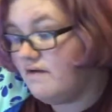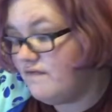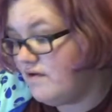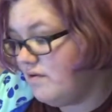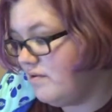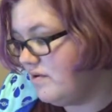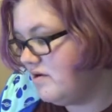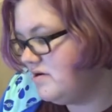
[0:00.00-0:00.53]
of
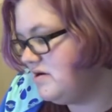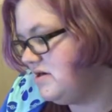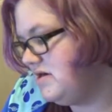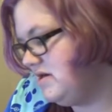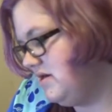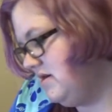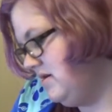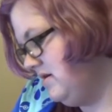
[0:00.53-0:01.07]

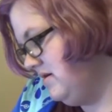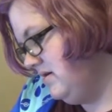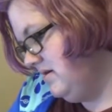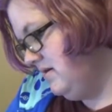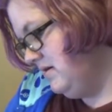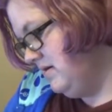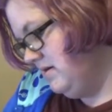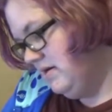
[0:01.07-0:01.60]
course,
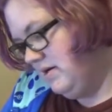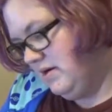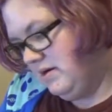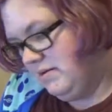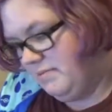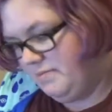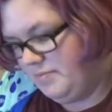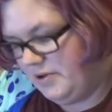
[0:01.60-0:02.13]

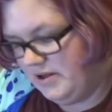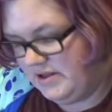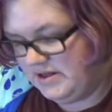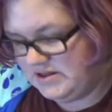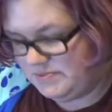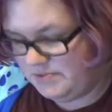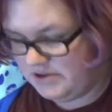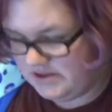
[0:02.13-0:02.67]
but
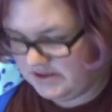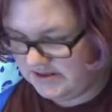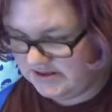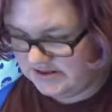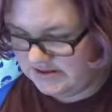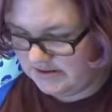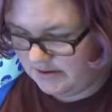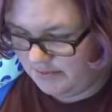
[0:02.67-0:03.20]
this book
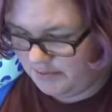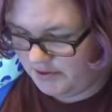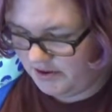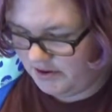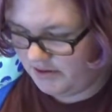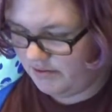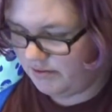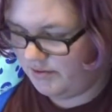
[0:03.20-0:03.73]
is
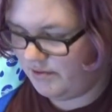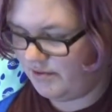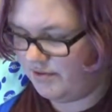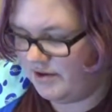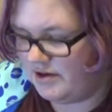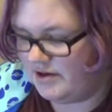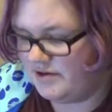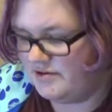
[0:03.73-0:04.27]
pretty cool.
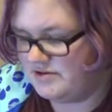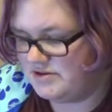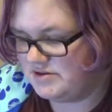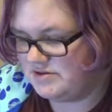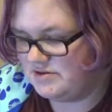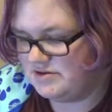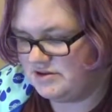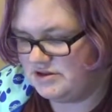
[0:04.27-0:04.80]
It goes
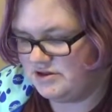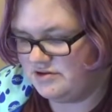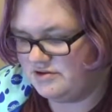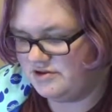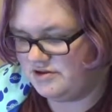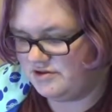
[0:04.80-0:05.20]
through and shows